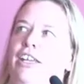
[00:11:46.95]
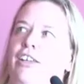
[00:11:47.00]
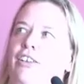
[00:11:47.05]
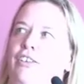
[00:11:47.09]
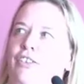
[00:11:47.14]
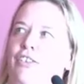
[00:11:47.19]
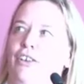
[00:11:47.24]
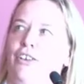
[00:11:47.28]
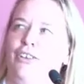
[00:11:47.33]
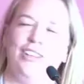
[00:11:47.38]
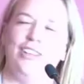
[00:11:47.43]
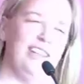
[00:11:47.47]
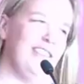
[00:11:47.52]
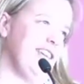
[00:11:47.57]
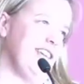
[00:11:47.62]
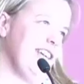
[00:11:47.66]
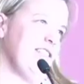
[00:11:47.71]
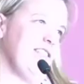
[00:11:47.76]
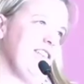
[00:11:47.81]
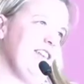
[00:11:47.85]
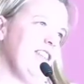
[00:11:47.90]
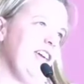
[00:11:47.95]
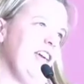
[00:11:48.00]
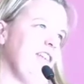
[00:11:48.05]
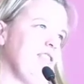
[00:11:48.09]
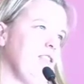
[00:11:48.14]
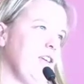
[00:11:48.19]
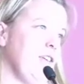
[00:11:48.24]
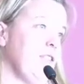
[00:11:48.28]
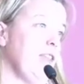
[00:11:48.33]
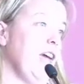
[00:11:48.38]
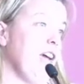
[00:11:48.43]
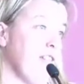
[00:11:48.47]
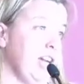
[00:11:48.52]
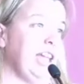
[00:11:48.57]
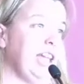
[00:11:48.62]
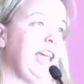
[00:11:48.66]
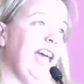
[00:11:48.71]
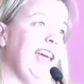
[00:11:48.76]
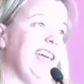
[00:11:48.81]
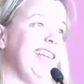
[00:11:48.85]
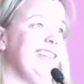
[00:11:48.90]
So, and things like that. So they're
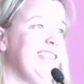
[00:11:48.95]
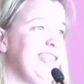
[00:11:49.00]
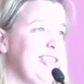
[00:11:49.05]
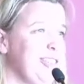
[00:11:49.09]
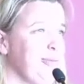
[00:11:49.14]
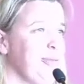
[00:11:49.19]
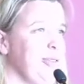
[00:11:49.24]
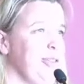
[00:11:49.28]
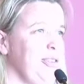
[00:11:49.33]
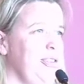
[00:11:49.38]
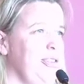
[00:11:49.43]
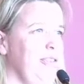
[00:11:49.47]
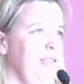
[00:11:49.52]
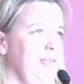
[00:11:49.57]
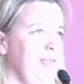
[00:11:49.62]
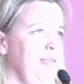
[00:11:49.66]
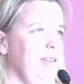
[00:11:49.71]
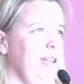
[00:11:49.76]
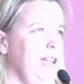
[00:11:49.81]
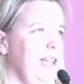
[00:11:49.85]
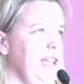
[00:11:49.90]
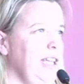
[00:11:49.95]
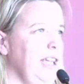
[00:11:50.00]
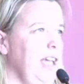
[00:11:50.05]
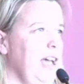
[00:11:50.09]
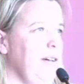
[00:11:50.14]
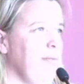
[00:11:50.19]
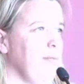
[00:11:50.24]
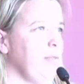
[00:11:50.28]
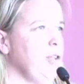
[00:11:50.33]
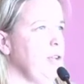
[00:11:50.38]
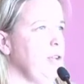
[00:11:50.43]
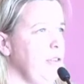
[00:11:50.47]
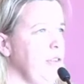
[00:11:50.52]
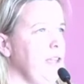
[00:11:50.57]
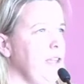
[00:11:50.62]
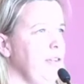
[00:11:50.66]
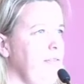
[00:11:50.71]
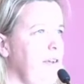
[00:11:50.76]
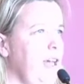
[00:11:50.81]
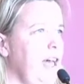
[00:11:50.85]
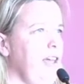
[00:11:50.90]
engaged, which is a really good
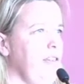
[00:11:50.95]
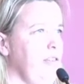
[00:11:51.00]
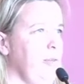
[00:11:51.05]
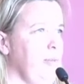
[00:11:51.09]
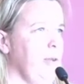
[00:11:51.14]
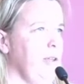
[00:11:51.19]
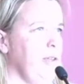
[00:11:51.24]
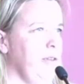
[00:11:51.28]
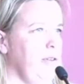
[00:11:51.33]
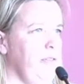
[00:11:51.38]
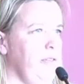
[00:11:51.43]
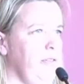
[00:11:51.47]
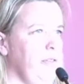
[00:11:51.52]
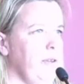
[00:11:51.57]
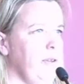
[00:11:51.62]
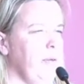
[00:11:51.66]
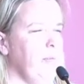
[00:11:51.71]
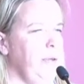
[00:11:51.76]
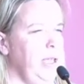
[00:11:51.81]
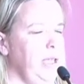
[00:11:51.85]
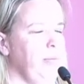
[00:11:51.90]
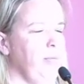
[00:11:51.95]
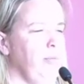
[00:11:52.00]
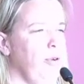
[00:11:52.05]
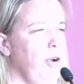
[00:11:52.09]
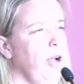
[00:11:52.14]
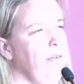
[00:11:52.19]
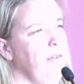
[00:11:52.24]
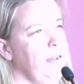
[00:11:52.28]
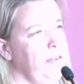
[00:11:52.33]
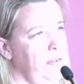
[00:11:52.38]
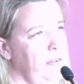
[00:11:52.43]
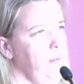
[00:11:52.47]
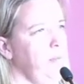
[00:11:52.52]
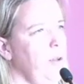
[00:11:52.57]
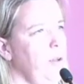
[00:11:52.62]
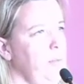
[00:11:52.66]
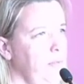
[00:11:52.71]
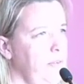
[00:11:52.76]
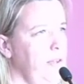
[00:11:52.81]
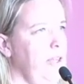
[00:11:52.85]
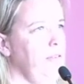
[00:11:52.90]
thing for us, because being private,
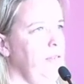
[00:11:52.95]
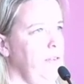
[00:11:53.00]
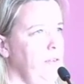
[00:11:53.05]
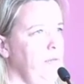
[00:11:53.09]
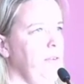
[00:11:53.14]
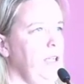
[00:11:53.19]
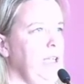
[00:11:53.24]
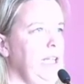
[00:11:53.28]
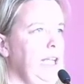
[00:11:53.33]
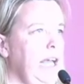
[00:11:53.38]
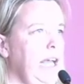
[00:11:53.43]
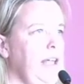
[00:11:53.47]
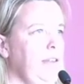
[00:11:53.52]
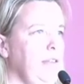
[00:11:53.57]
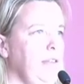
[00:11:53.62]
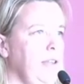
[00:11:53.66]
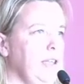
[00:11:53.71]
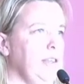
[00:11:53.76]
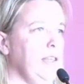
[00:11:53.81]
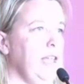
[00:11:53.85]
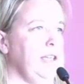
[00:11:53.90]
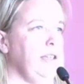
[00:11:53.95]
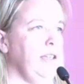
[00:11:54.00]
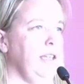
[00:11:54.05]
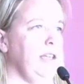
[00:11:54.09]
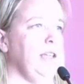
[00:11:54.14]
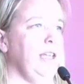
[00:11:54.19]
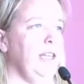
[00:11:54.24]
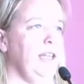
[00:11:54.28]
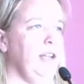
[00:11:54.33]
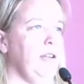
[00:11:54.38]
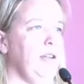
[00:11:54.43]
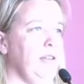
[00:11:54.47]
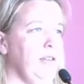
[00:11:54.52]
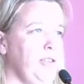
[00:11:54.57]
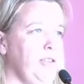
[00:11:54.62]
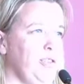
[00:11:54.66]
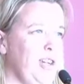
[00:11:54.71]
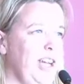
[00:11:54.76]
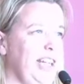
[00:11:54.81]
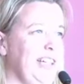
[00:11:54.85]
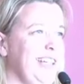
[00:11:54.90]
sometimes that's a really hard thing. They didn't need a lot of
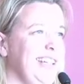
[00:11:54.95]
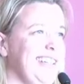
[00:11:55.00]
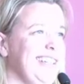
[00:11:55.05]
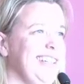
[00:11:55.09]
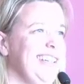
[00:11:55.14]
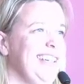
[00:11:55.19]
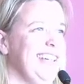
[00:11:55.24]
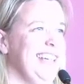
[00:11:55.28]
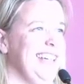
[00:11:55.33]
training.